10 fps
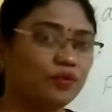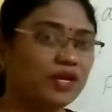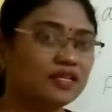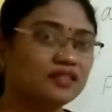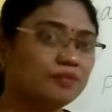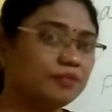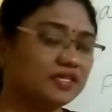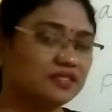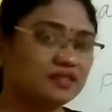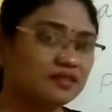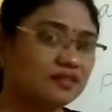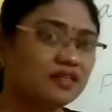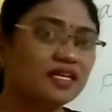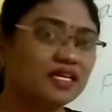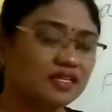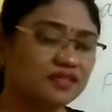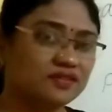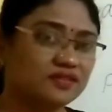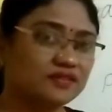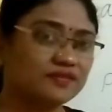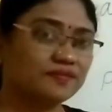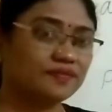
where the person is.